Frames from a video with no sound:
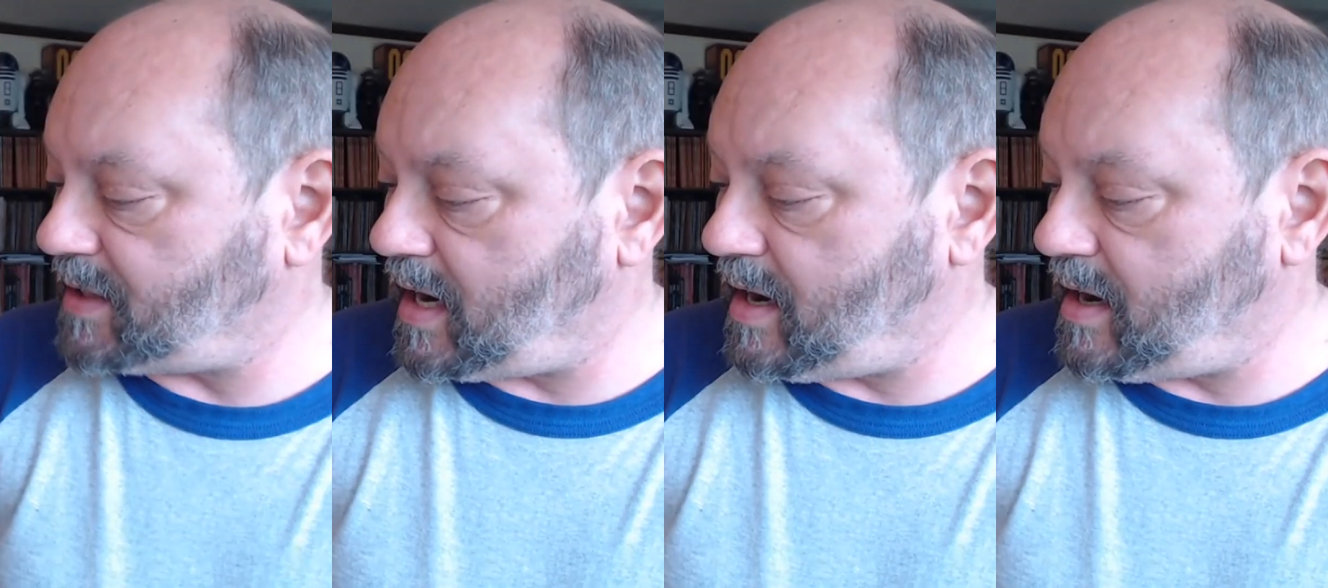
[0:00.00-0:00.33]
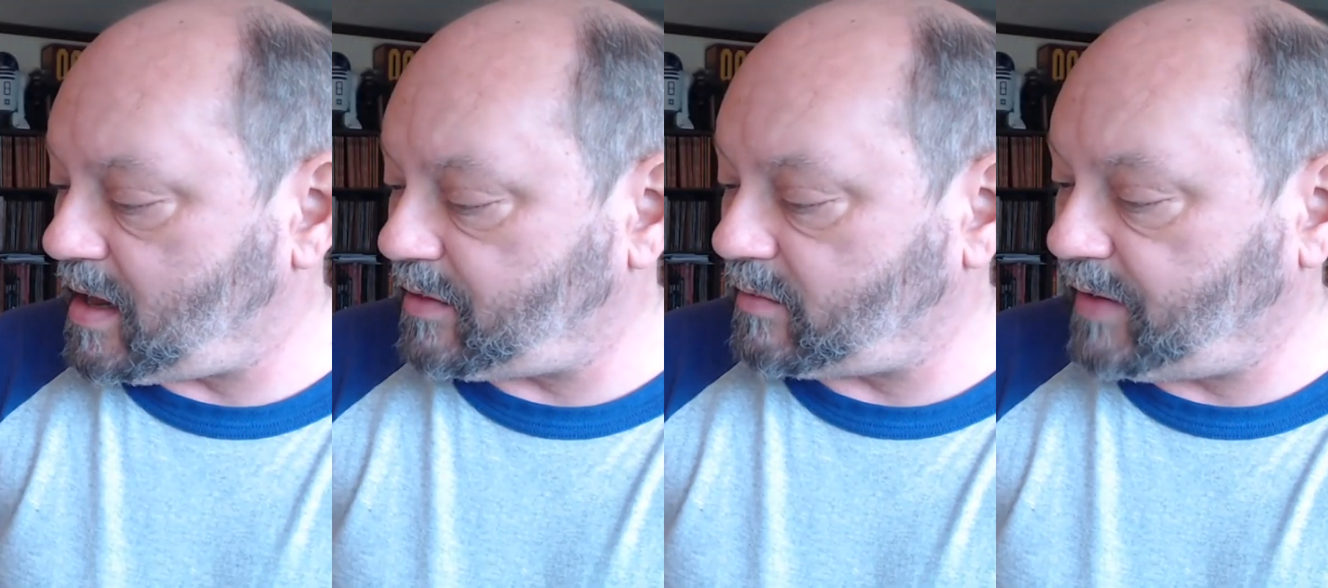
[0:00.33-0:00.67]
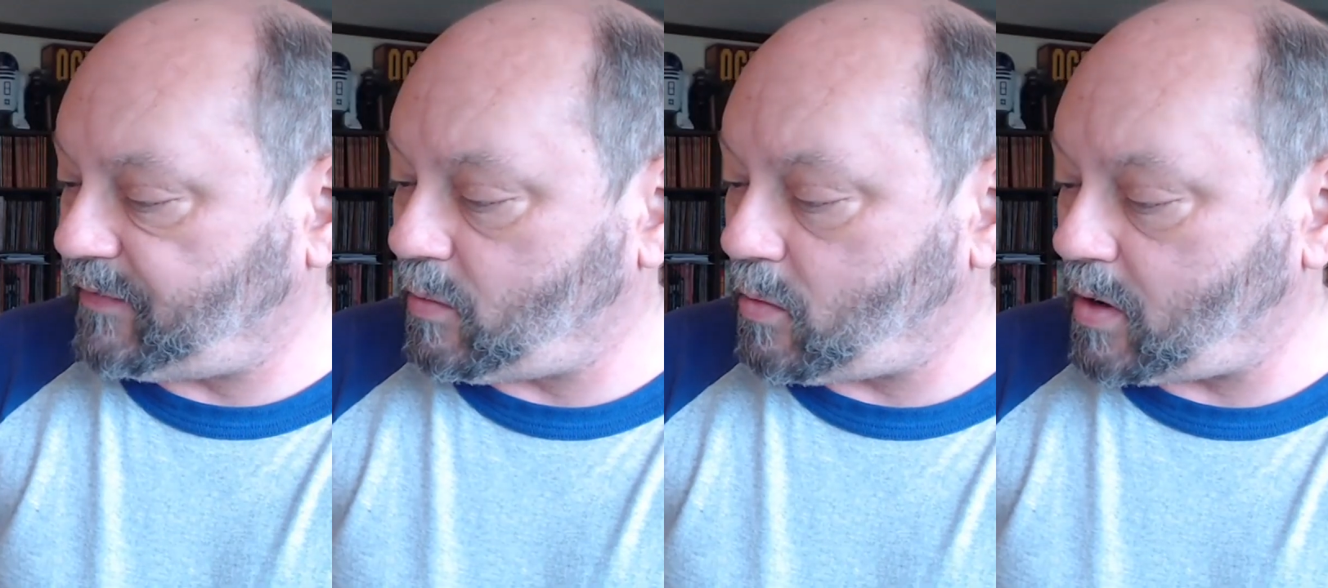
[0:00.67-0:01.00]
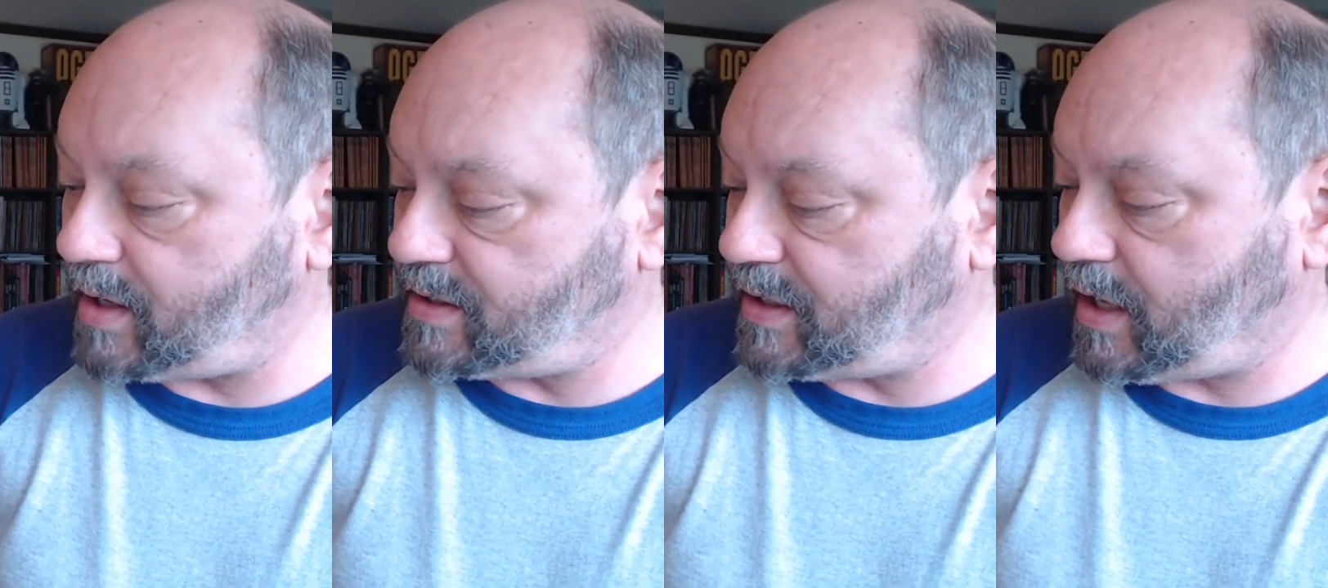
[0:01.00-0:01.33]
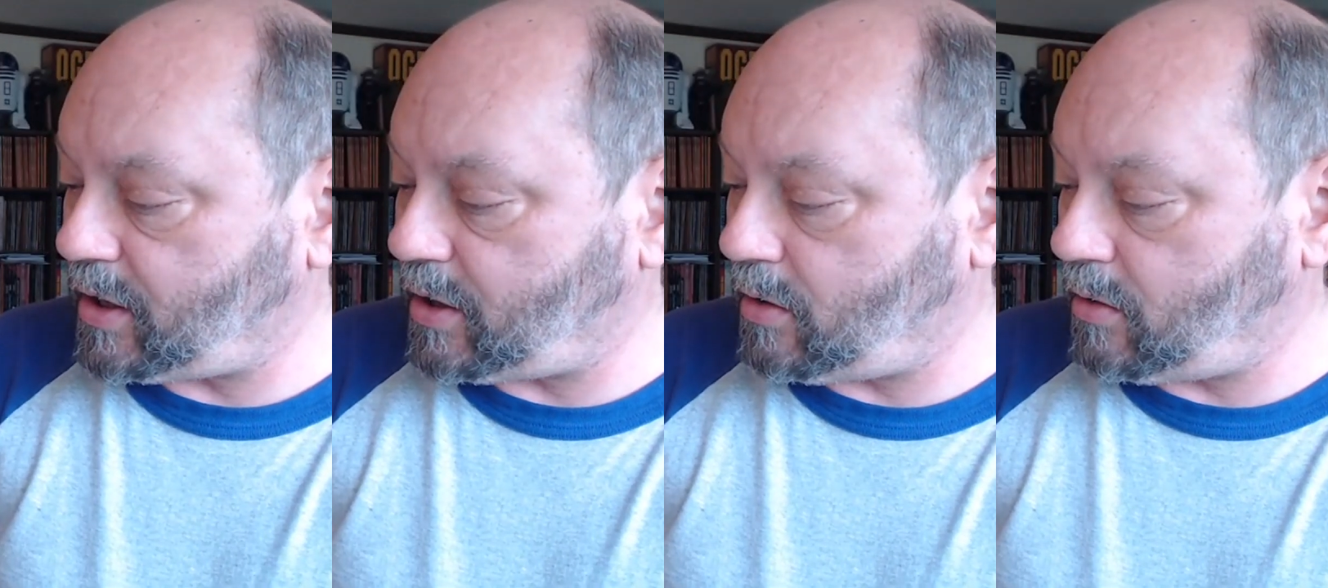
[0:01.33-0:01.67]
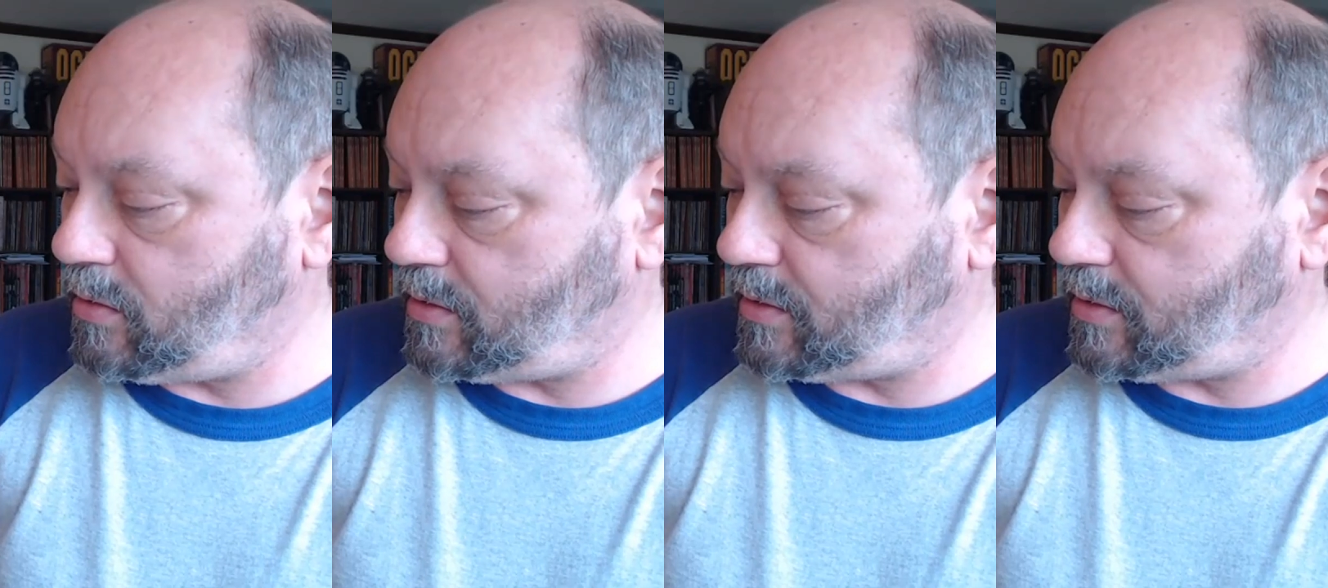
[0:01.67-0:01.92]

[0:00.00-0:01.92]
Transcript: another one if you wanted to go.